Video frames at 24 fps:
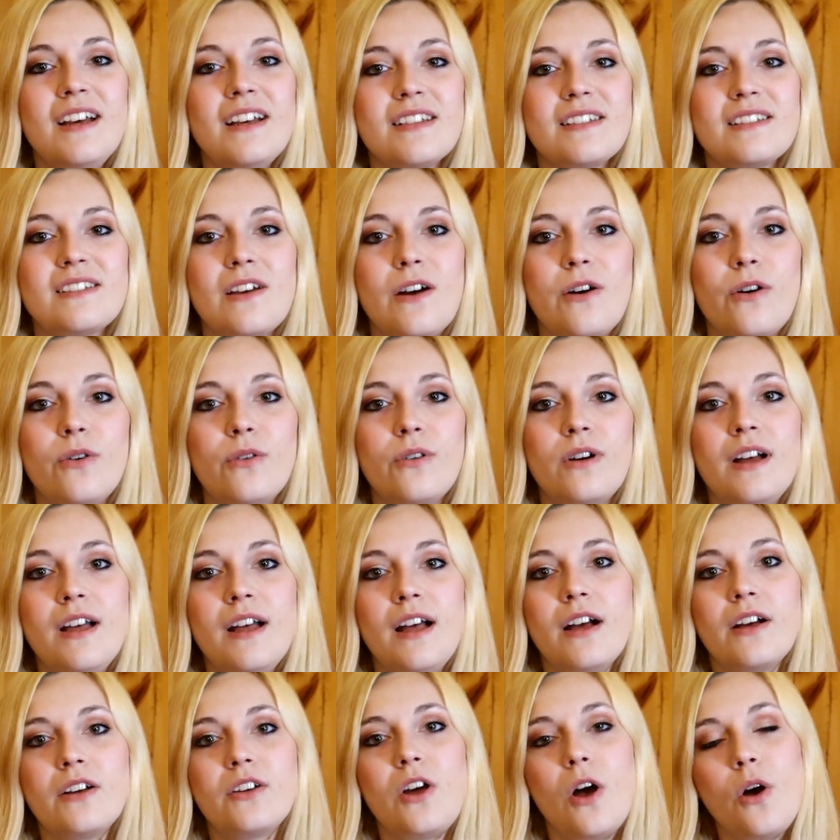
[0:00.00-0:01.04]
So
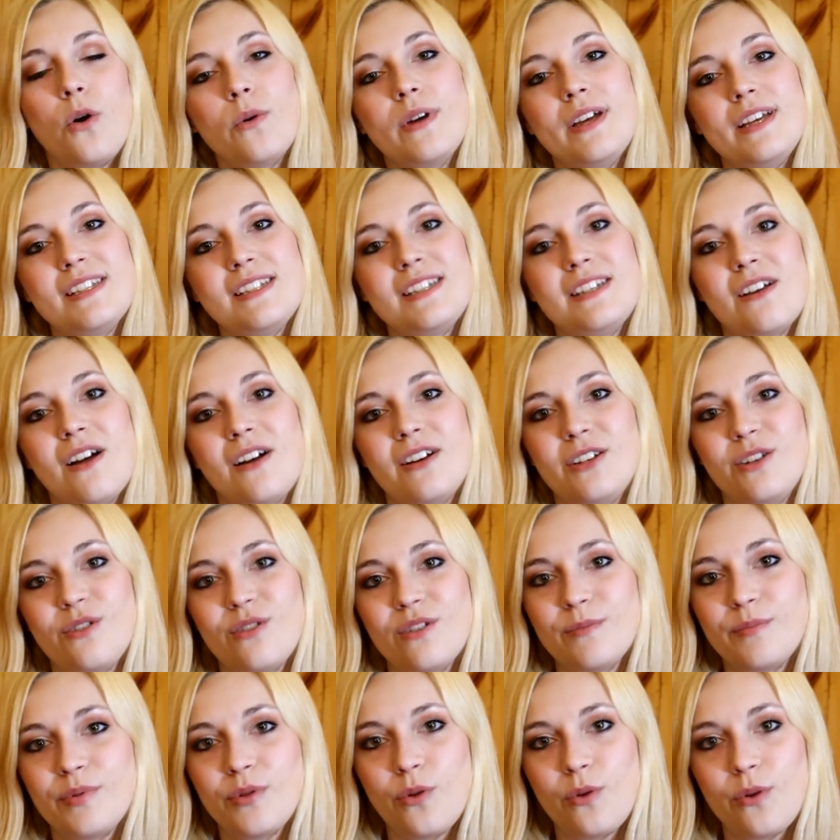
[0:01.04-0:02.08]
go easy on your
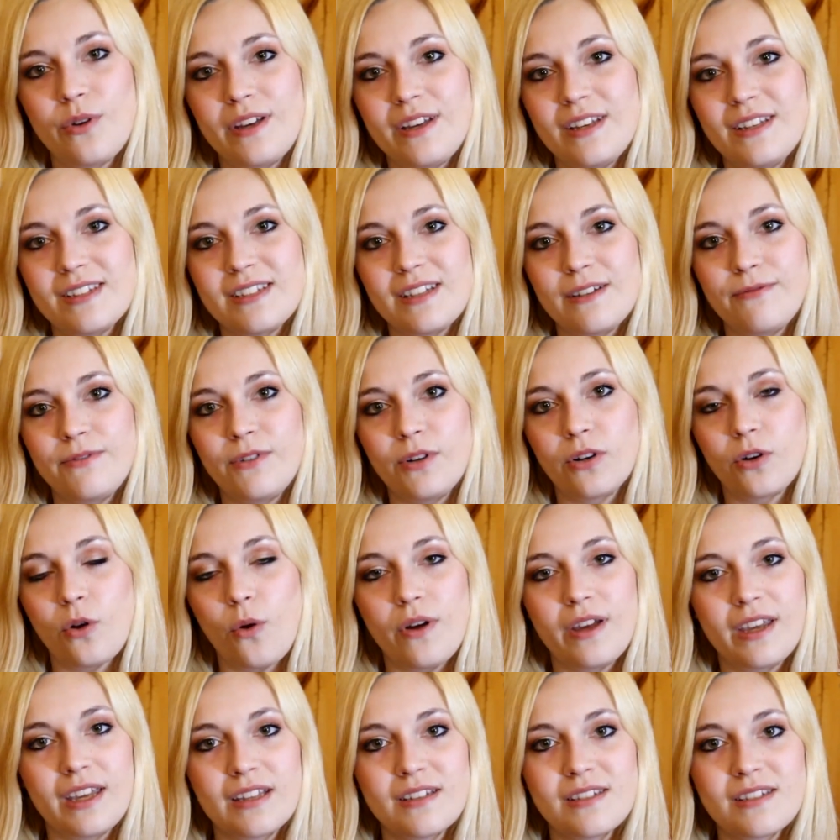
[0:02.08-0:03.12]
employees if you're
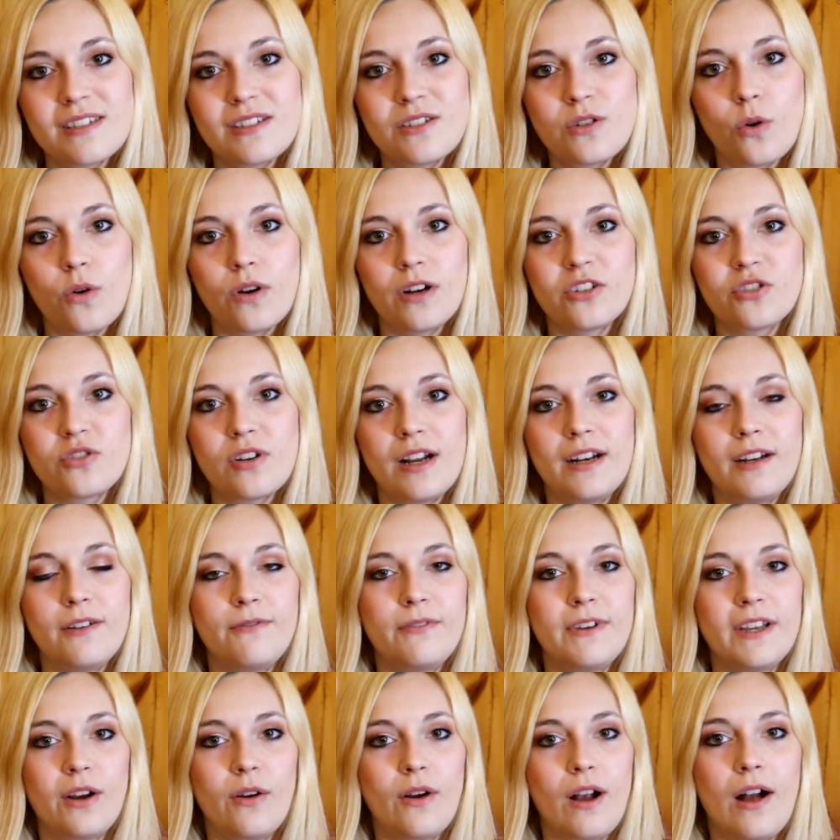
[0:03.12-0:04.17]
going in store and trying to
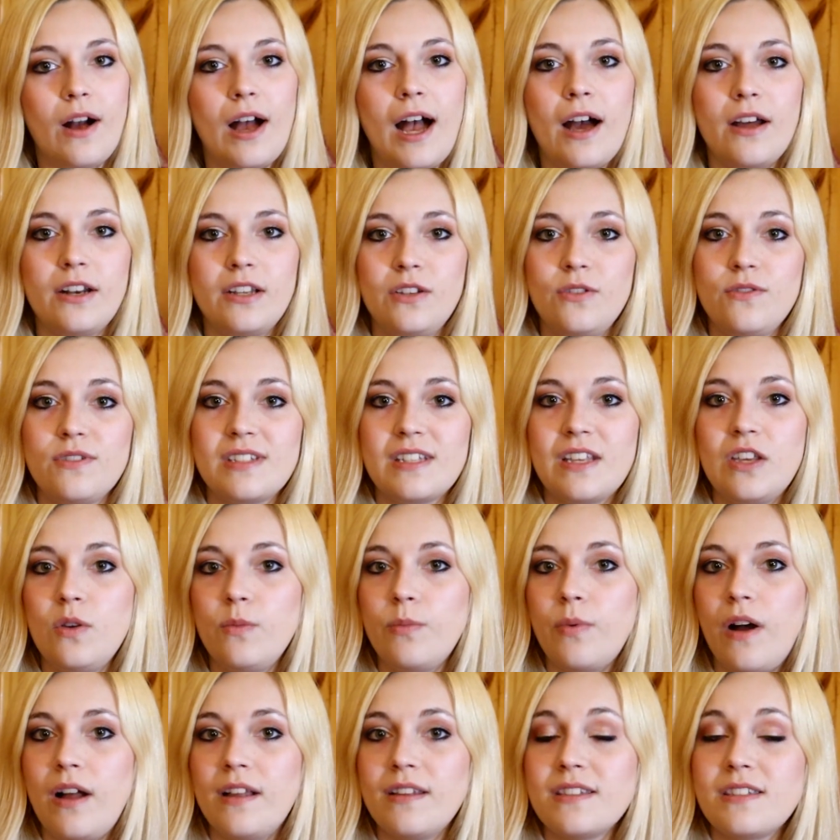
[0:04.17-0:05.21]
figure out how to use
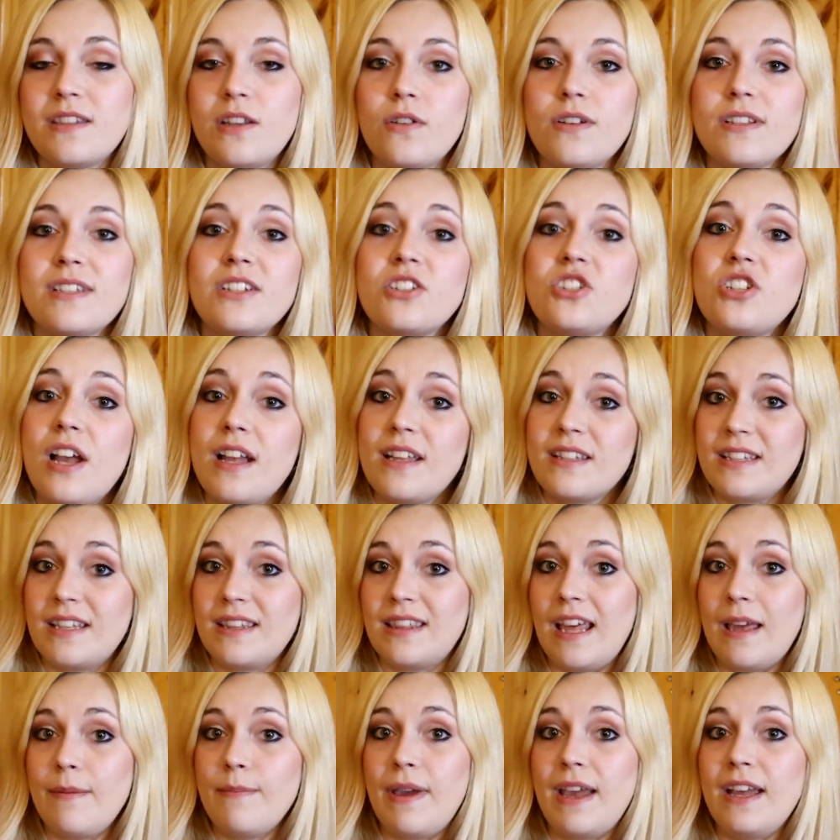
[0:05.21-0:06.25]
coupons. There is a chance that
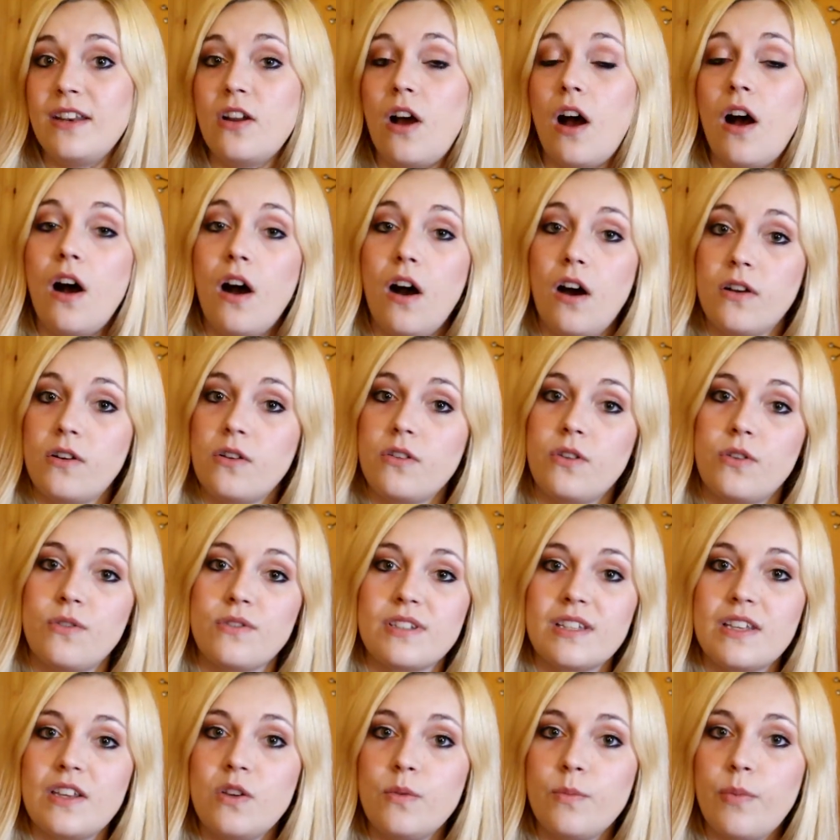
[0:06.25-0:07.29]
they may not honor
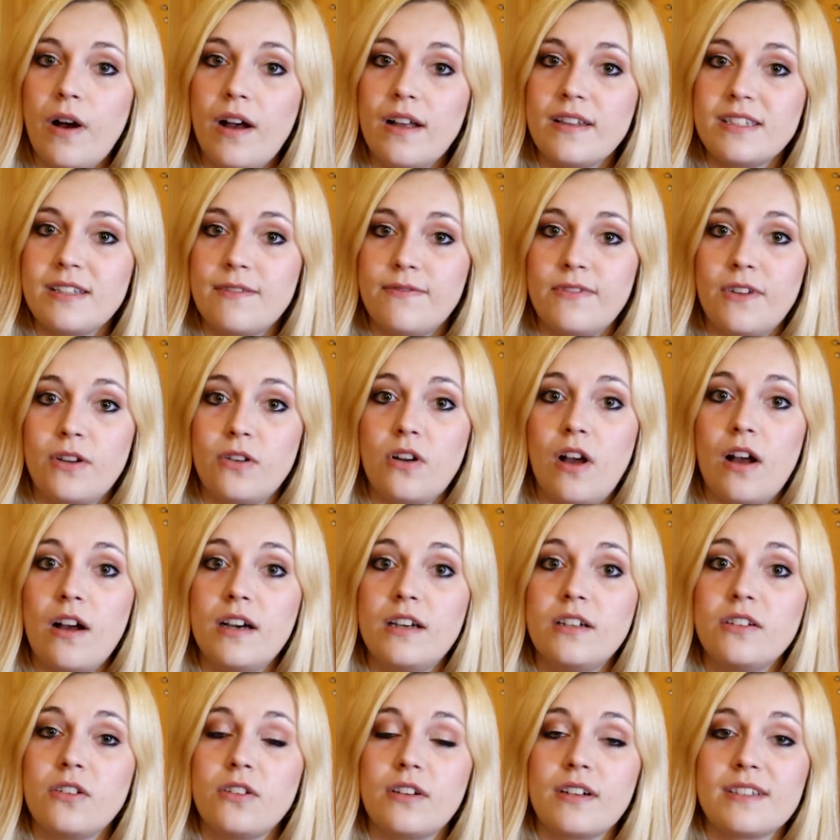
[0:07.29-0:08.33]
those coupons if they're not
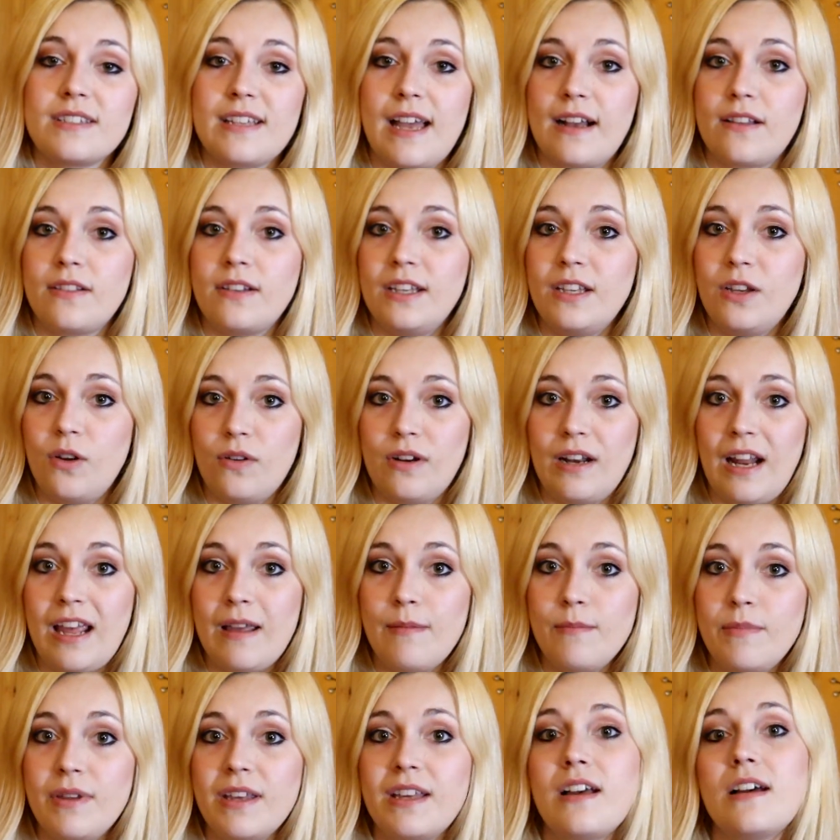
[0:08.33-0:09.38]
under exactly your
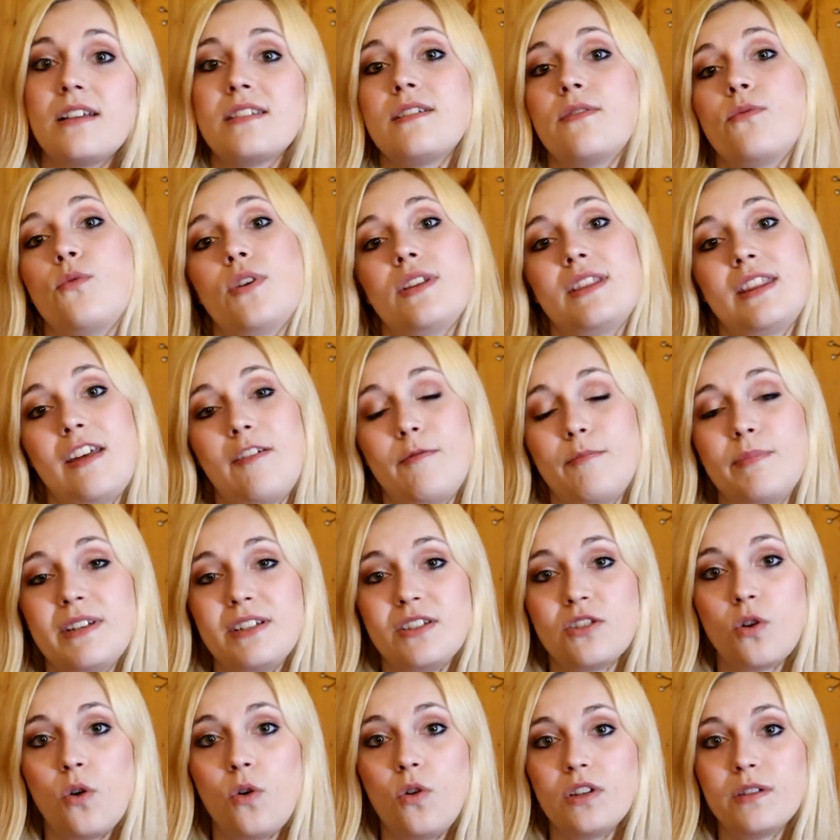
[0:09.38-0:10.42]
name because of what they've been
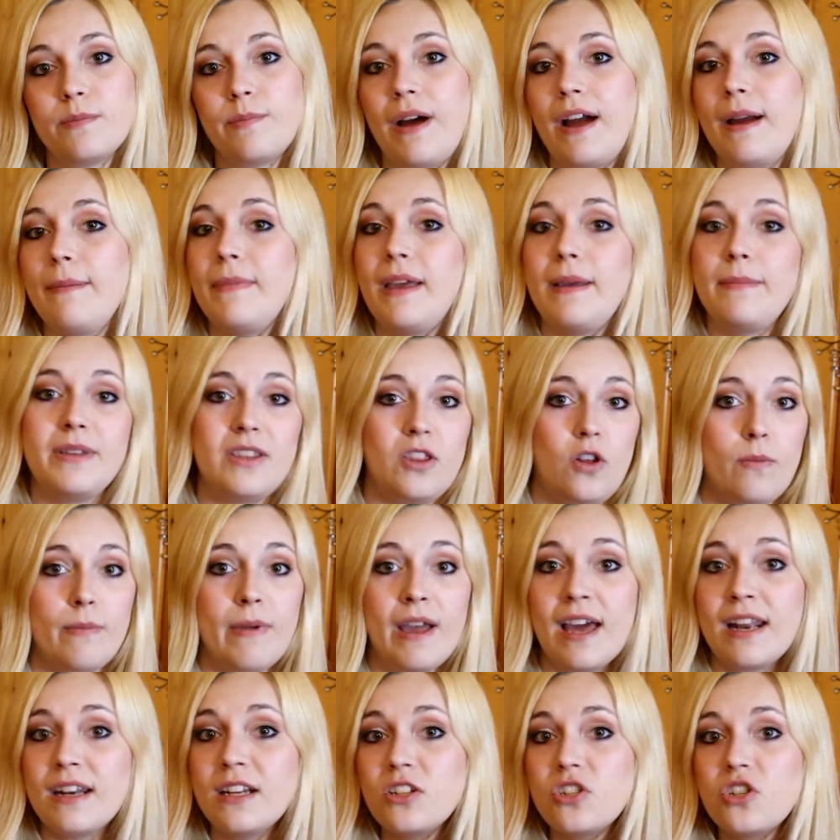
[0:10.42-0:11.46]
told by maybe their
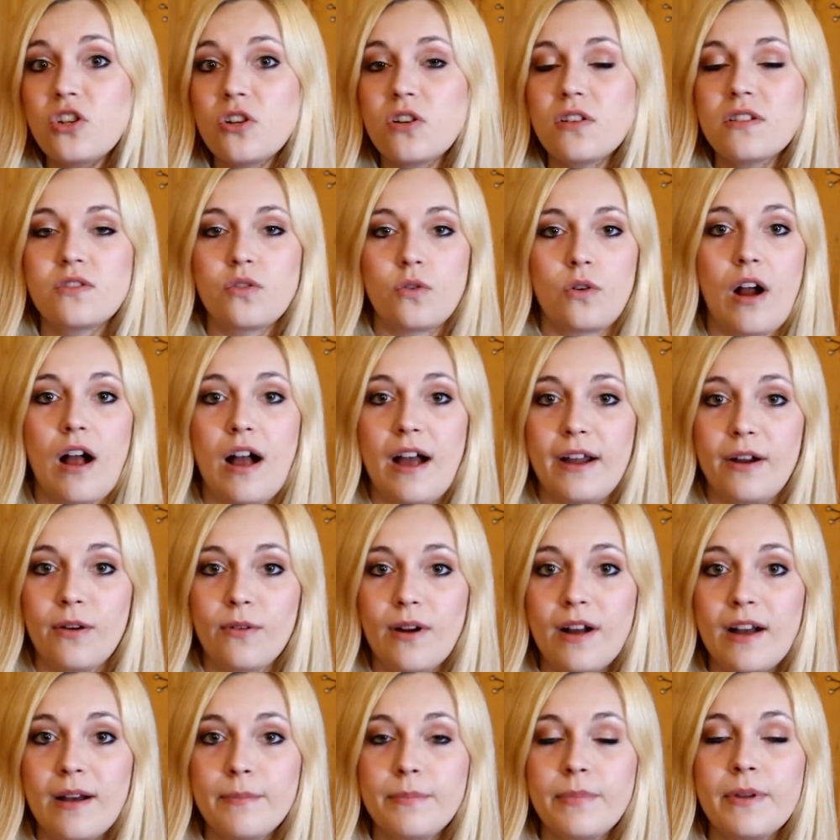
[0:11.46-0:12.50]
managers or higher
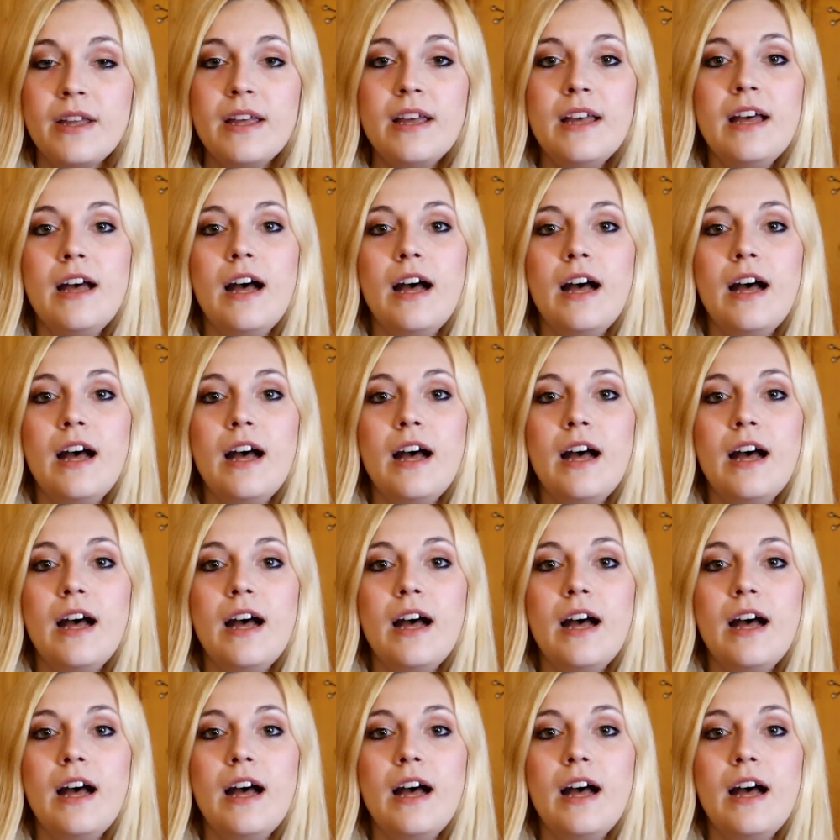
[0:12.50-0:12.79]
up.